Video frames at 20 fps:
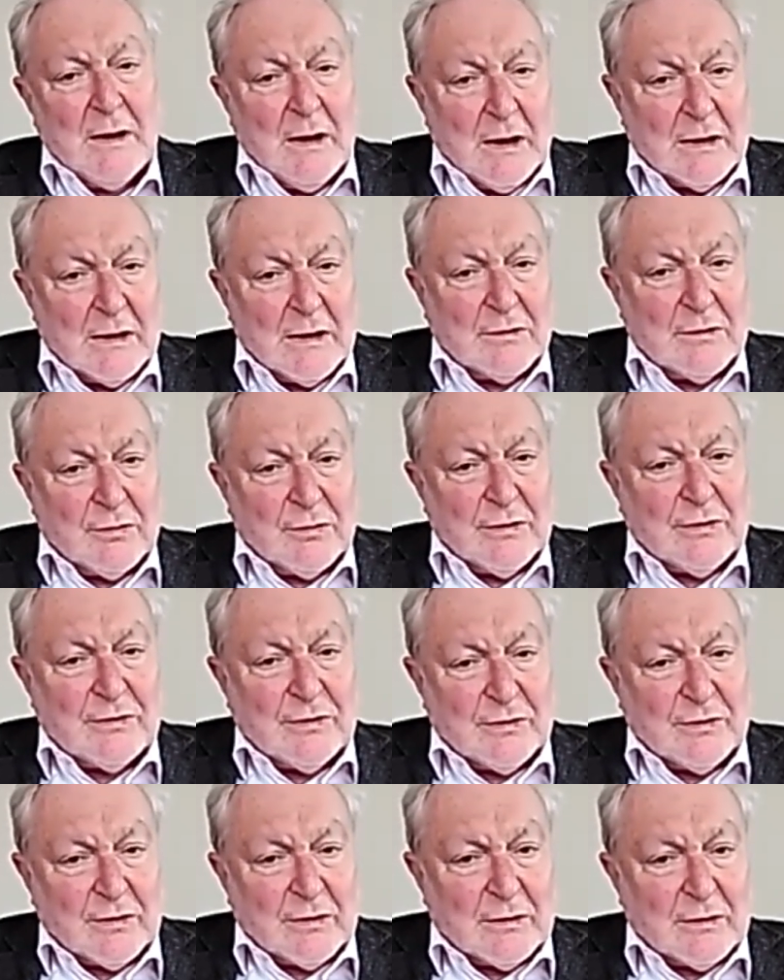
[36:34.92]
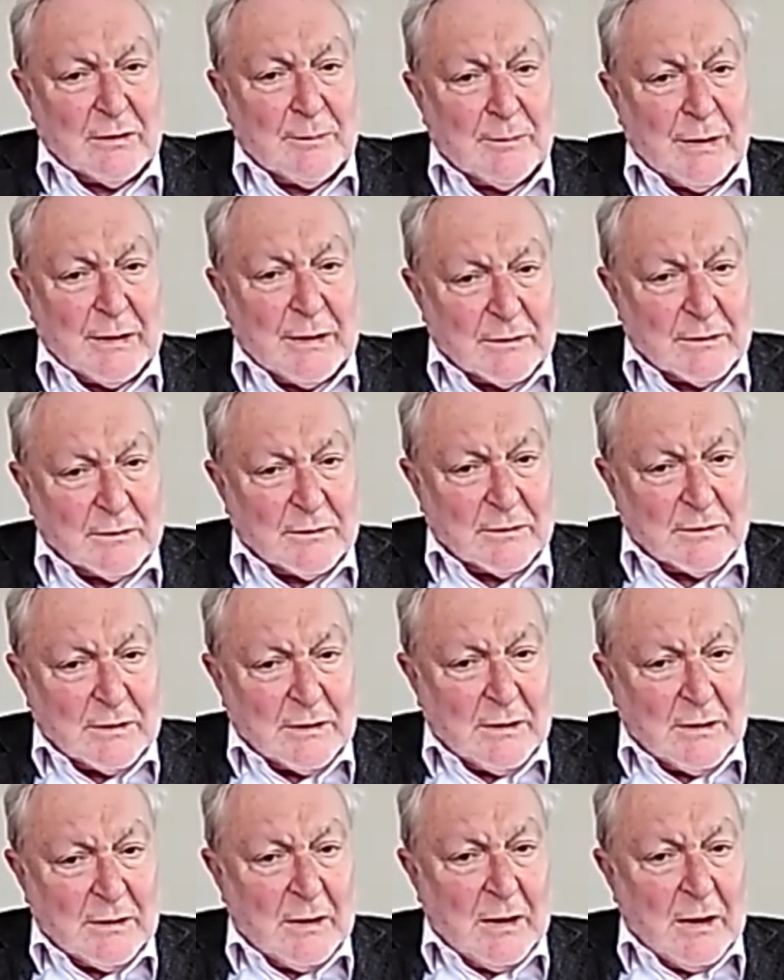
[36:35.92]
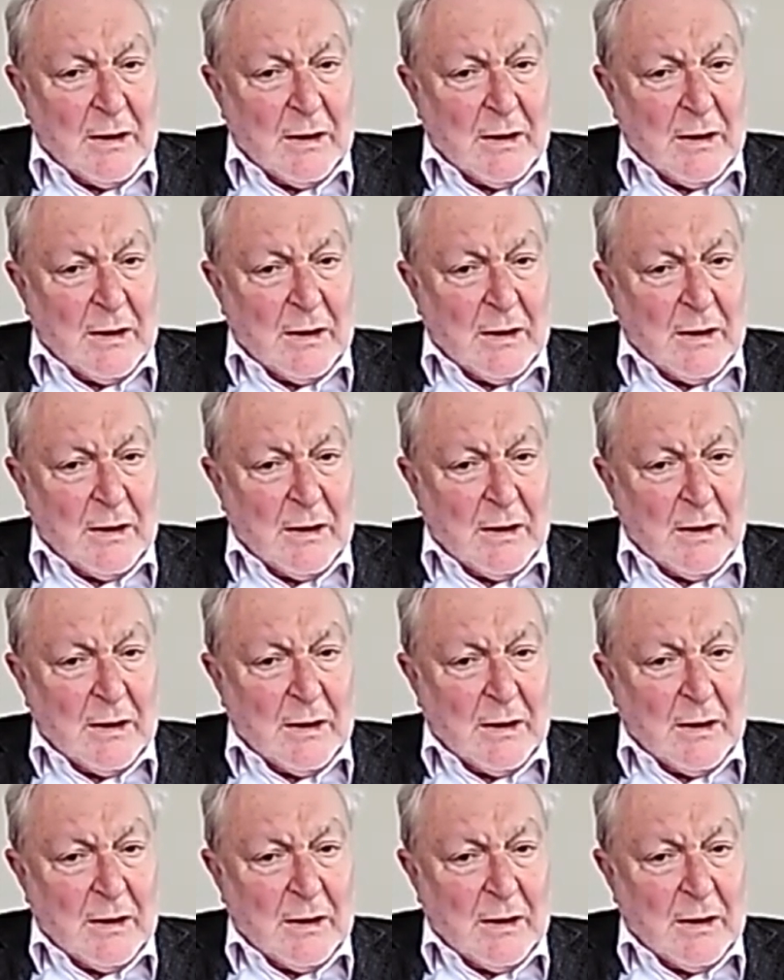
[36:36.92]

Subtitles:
Increases in dependency,